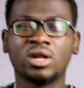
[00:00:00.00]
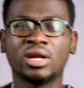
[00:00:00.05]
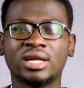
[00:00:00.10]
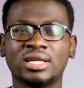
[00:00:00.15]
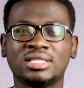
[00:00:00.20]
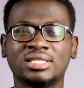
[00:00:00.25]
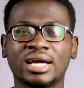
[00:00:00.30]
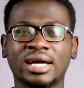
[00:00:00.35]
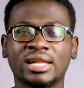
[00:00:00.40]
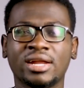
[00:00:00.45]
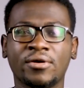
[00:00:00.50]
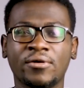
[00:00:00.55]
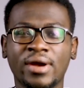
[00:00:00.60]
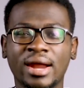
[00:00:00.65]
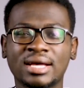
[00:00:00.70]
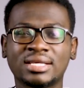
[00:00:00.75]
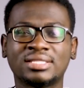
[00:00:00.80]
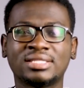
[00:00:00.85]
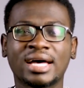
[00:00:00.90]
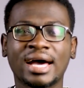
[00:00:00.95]
on the design, the
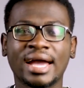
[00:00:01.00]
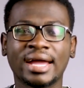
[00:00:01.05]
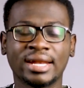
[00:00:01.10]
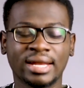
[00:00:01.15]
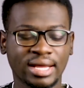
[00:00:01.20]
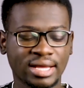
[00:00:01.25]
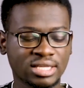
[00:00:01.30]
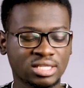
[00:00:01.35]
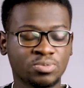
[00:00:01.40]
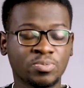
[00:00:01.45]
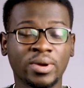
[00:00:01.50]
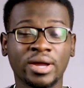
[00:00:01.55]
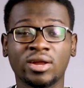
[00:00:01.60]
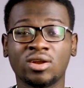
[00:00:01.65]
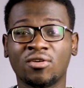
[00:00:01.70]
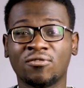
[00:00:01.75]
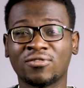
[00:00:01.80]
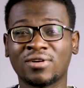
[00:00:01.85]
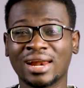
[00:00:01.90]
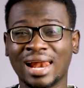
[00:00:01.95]
rear side is made
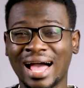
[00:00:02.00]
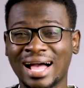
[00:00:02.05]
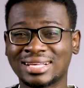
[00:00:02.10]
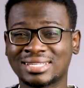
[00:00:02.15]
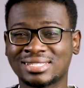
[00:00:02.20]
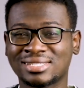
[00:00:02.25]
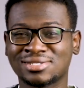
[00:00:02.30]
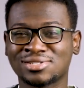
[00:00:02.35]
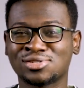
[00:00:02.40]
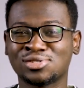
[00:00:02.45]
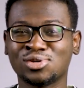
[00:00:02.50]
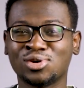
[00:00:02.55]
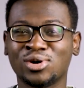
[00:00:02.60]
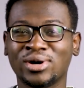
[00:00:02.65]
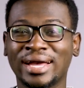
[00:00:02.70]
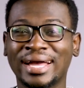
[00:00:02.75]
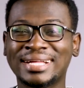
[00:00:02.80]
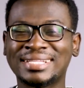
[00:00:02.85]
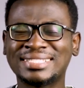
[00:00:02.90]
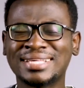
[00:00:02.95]
of glass, so
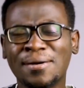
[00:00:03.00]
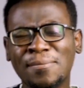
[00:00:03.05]
it's